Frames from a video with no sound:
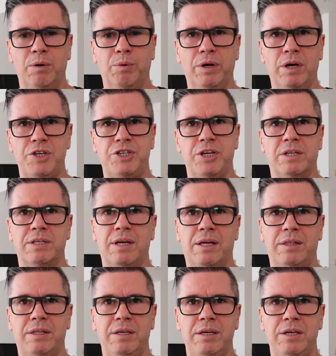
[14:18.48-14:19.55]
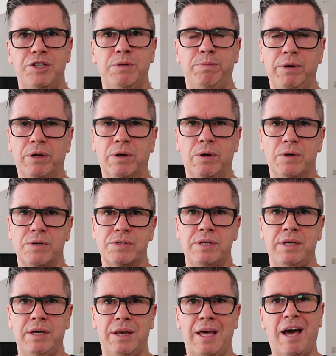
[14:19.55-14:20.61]
When I checked out the shipping cost,
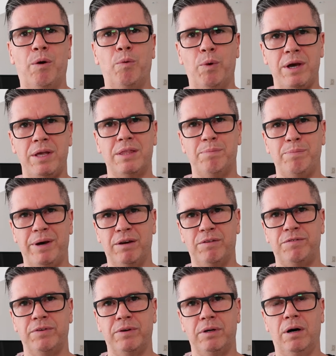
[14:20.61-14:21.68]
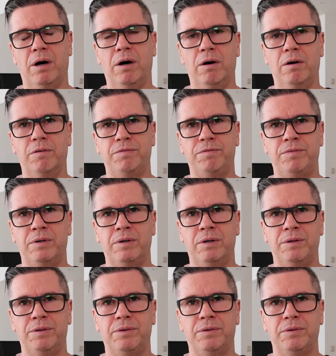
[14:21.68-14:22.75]
it outweighed the benefit of
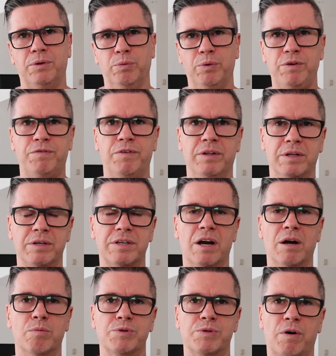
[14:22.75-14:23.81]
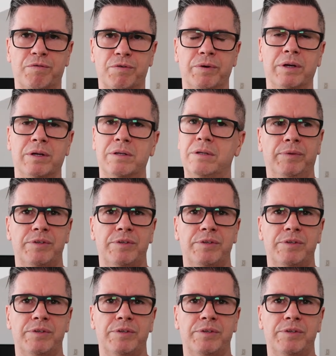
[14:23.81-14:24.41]
the refund that Darren was offering.